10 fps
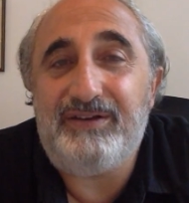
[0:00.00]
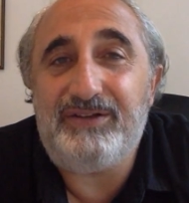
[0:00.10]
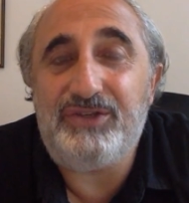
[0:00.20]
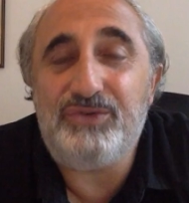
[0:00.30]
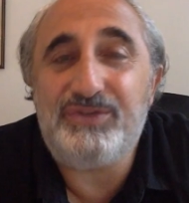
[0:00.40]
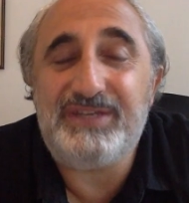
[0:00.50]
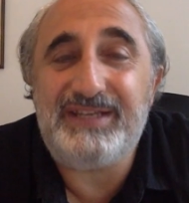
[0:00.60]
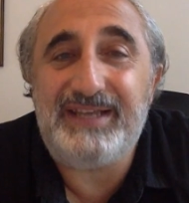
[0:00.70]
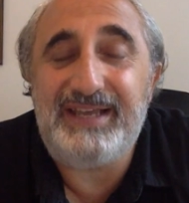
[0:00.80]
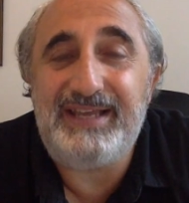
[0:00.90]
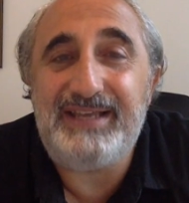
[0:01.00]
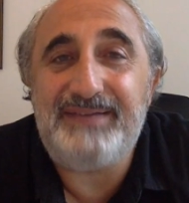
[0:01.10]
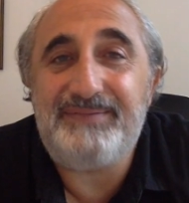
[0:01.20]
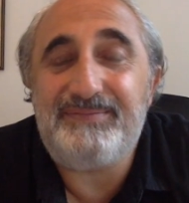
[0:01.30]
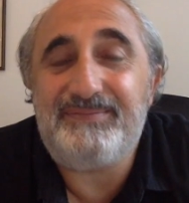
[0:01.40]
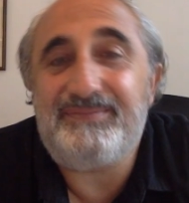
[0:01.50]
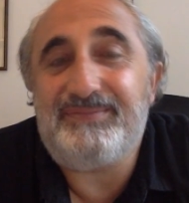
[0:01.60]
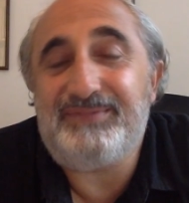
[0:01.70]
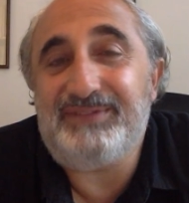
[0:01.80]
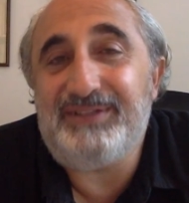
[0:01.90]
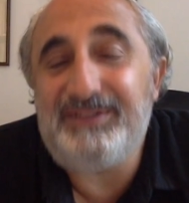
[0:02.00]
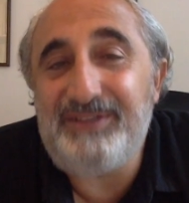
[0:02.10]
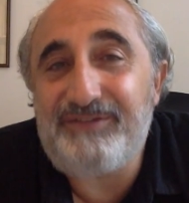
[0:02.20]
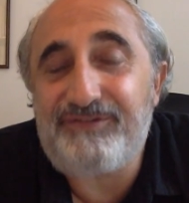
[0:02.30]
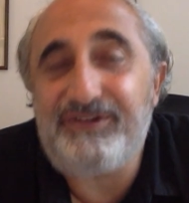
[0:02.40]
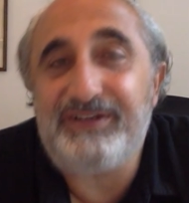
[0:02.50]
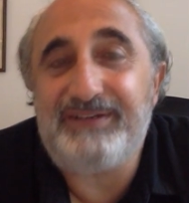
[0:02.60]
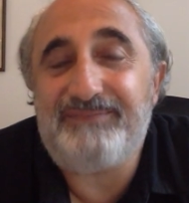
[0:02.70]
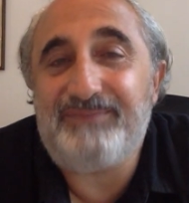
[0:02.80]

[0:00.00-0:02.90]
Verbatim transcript: using a different